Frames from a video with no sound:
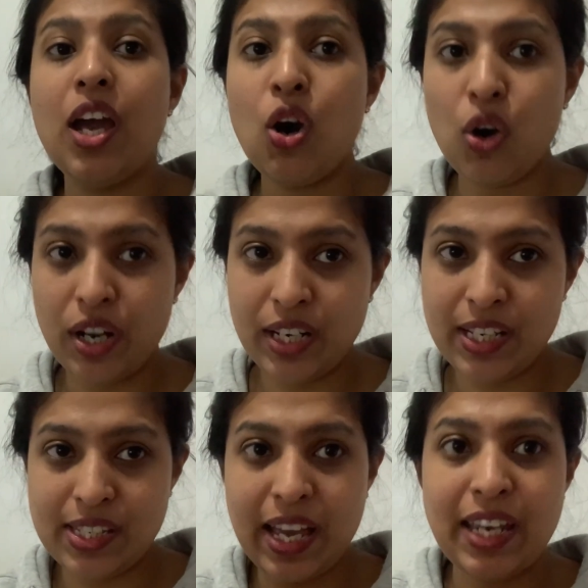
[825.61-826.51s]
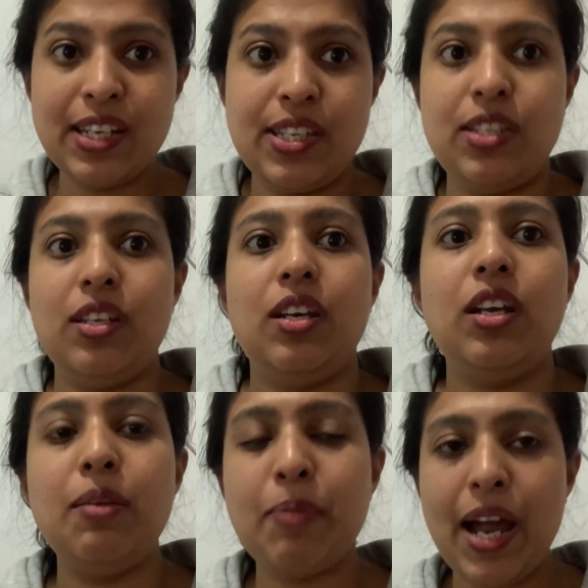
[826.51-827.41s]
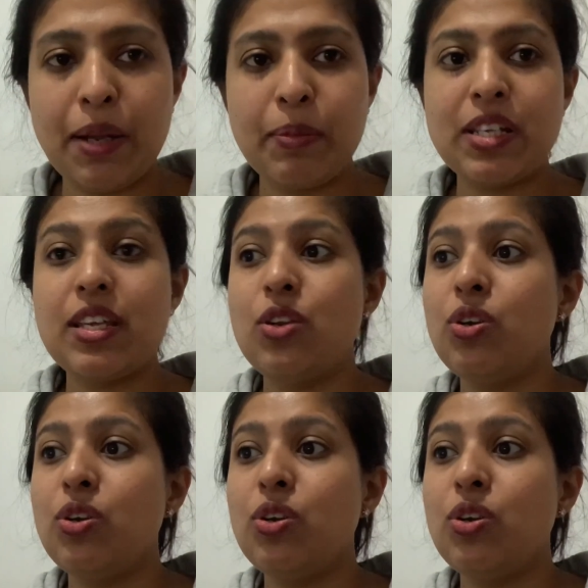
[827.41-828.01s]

or in the science departments and all.